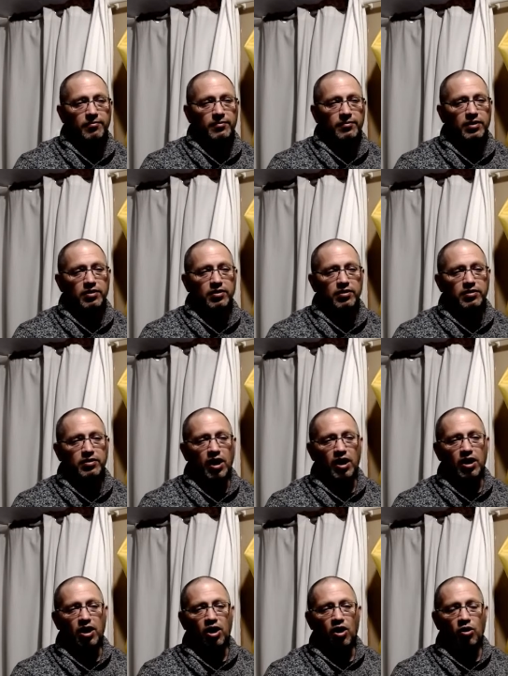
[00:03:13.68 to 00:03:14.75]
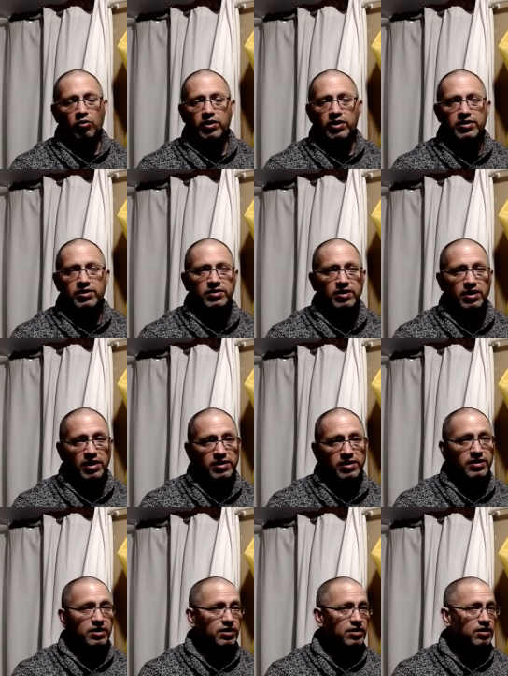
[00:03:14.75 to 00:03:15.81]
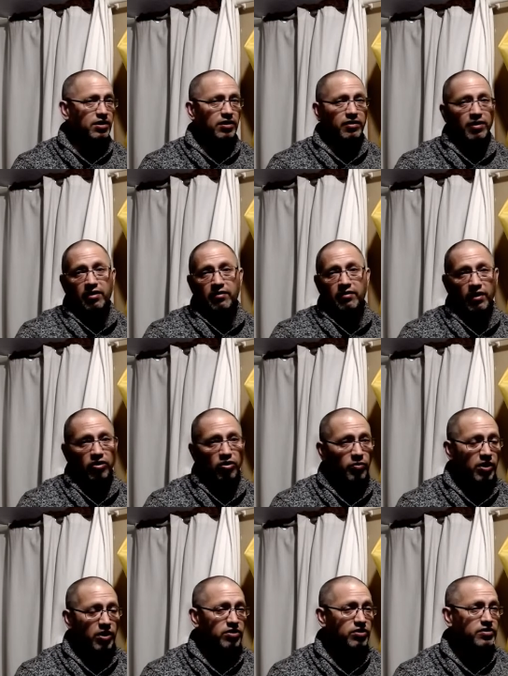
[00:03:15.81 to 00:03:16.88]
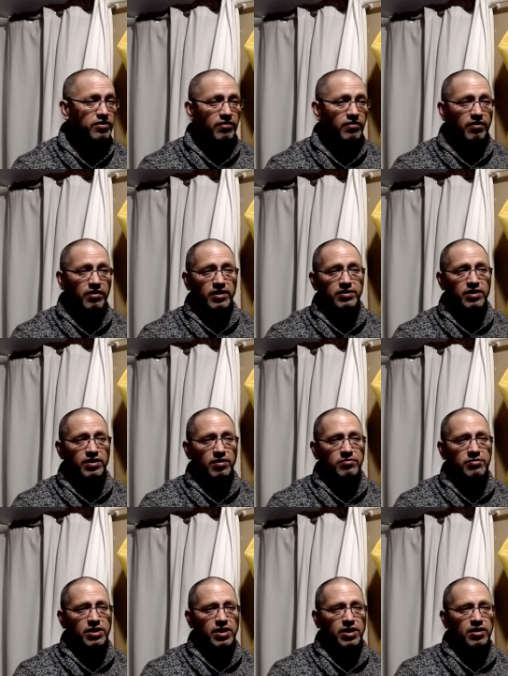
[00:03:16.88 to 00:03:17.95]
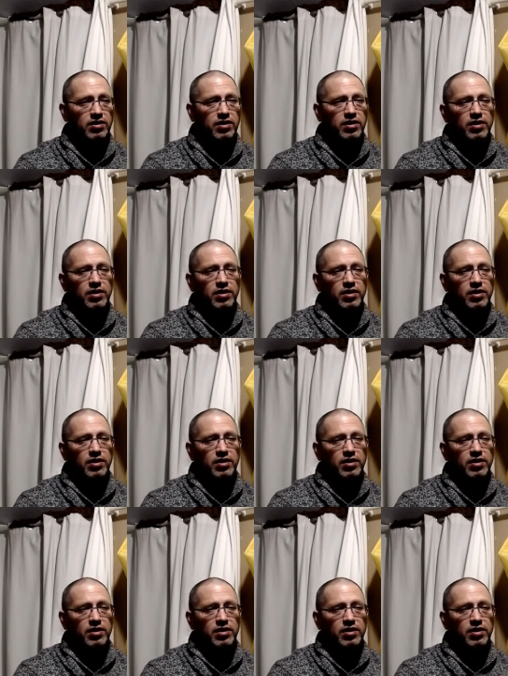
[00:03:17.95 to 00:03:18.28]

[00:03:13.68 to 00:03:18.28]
the not always easy uh, evaluations of the things that I'm saying.